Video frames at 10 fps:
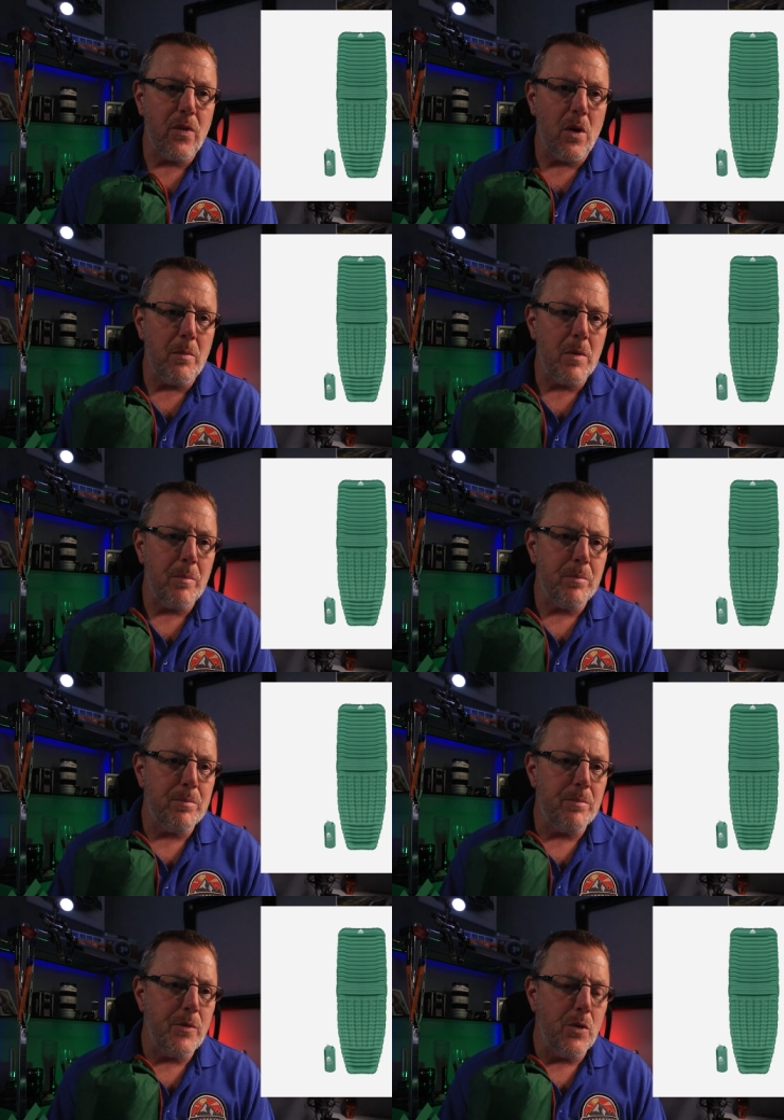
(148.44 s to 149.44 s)
from
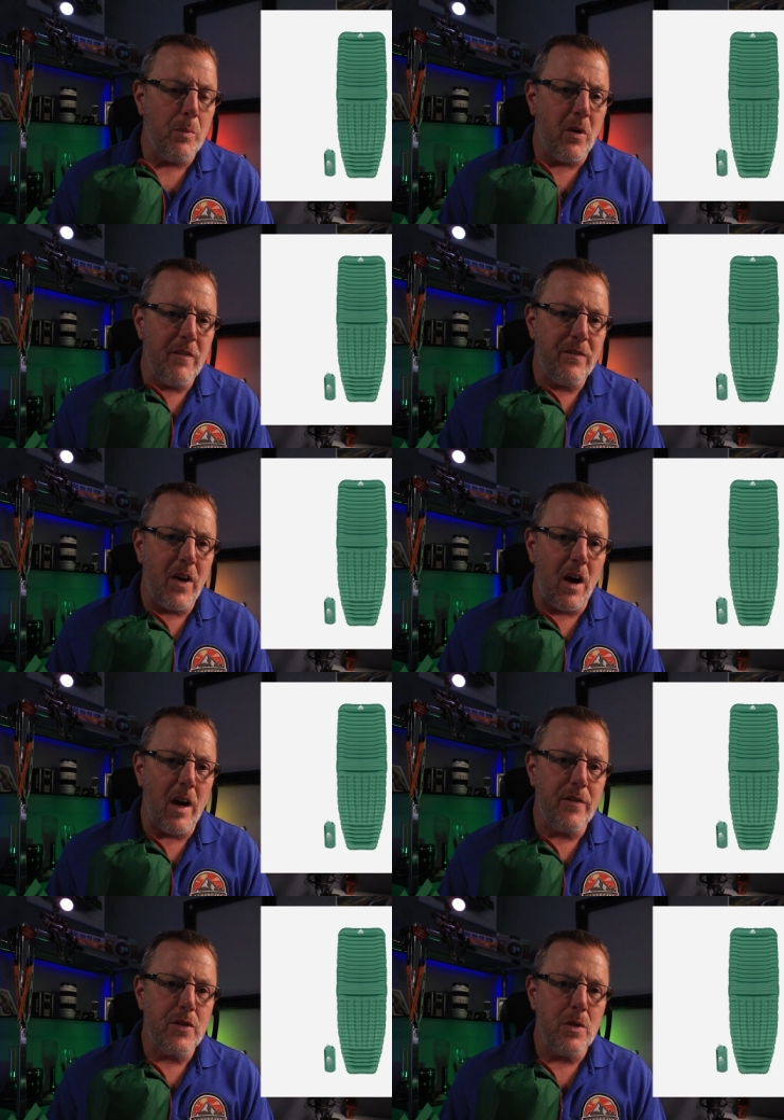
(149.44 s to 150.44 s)
zero point
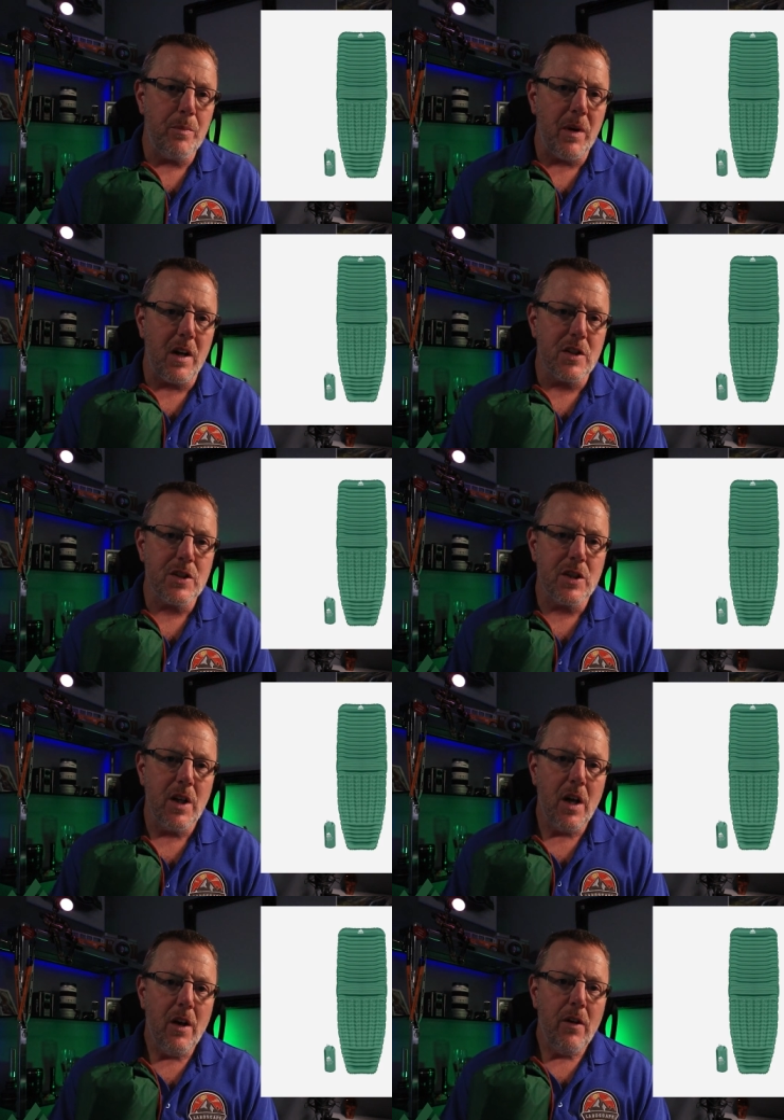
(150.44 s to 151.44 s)
five to plus
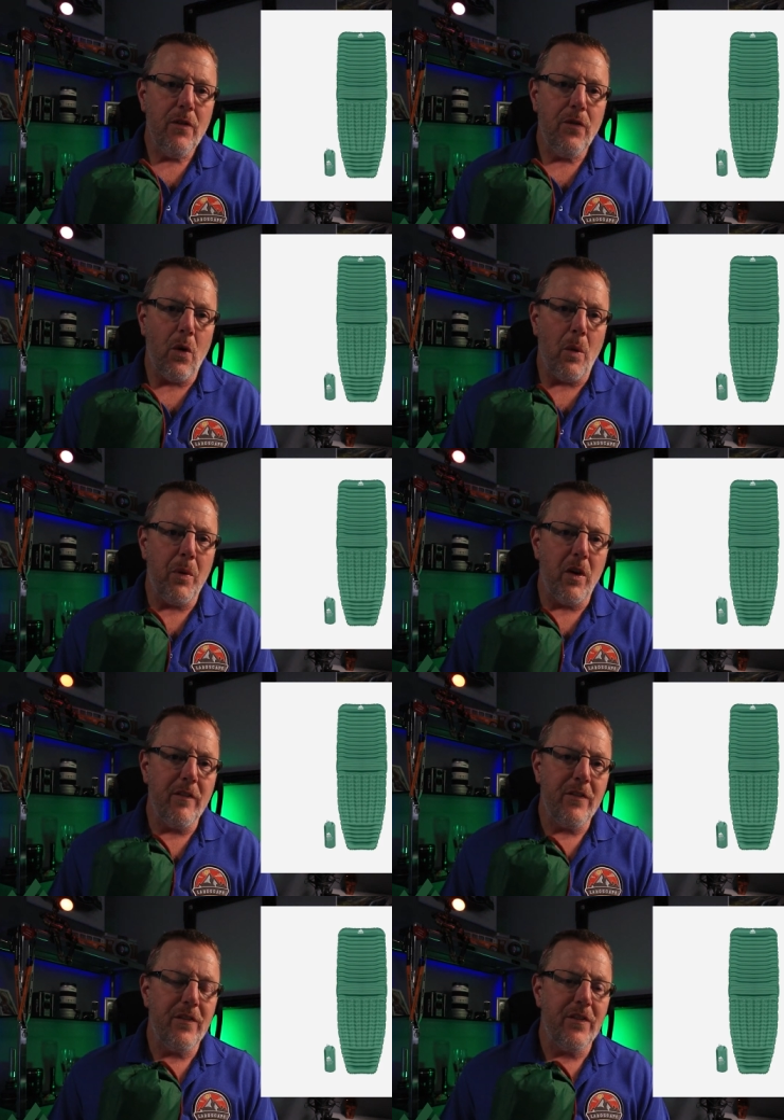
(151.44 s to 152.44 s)
four
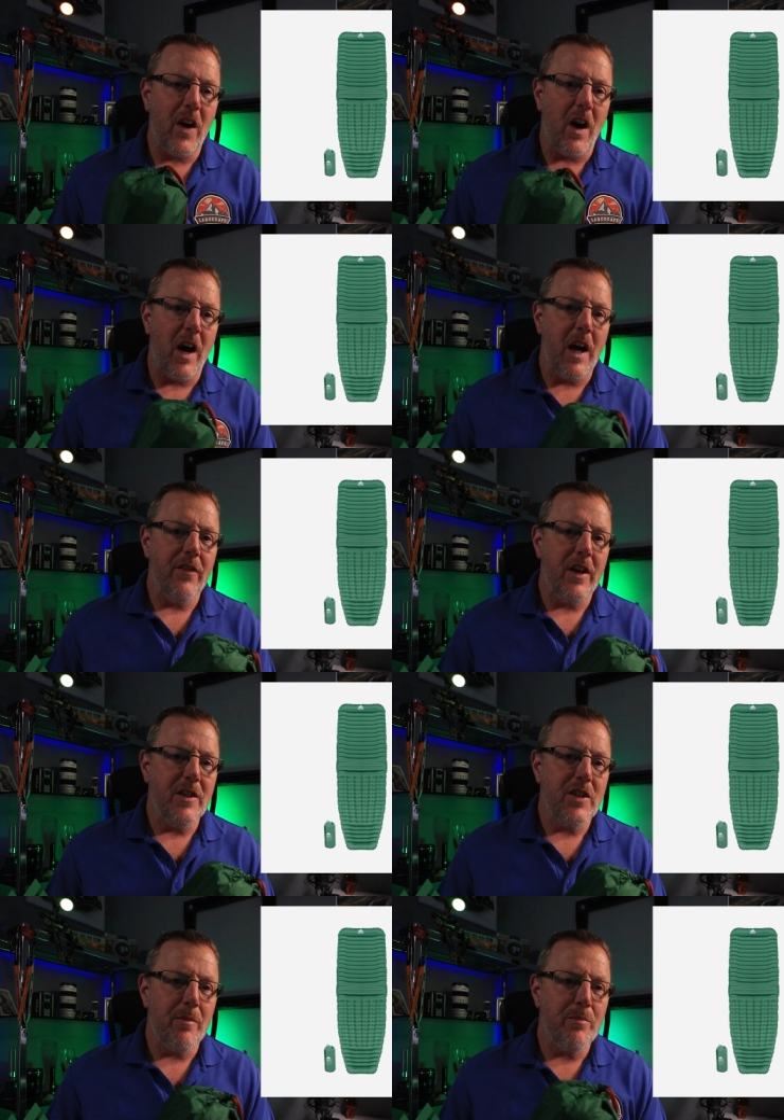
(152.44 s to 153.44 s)
point five
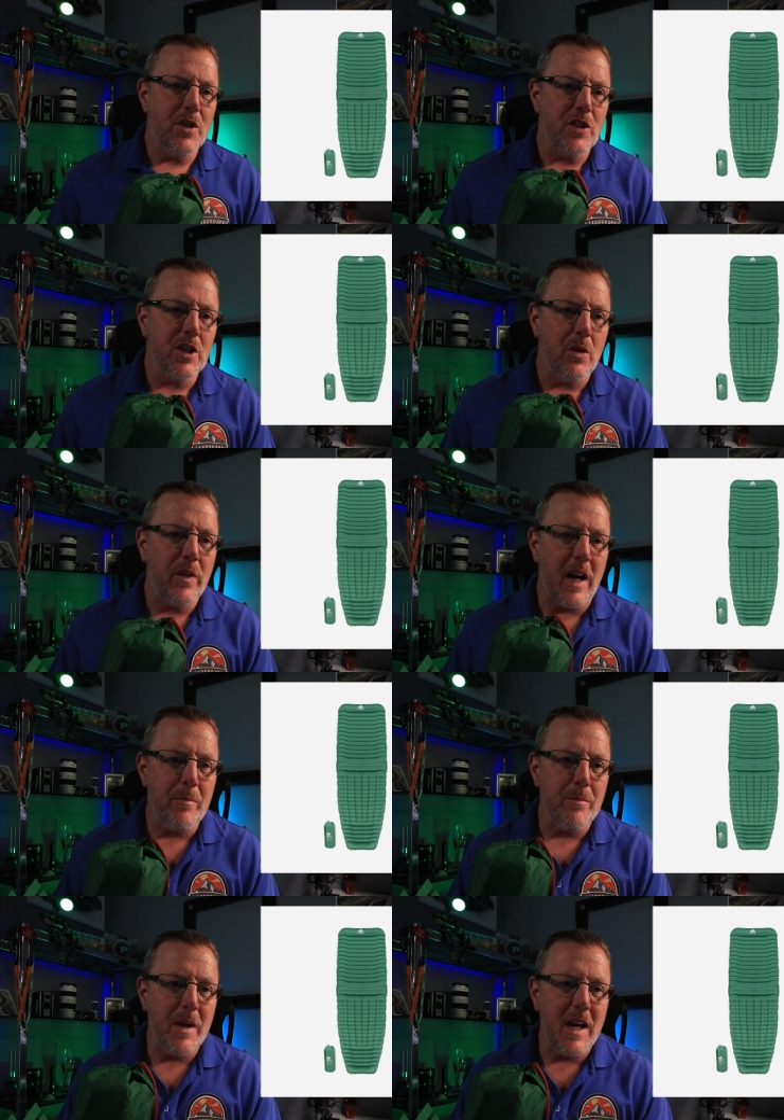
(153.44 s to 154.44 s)
in temperature, so
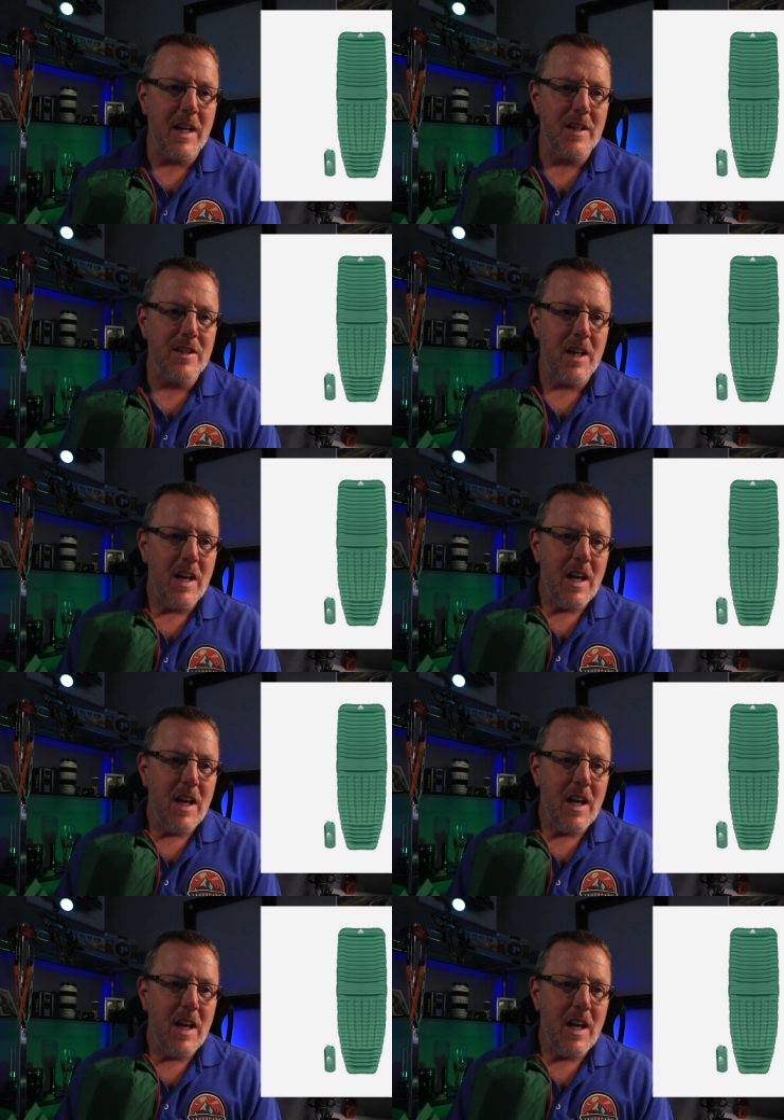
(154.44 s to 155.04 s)
that means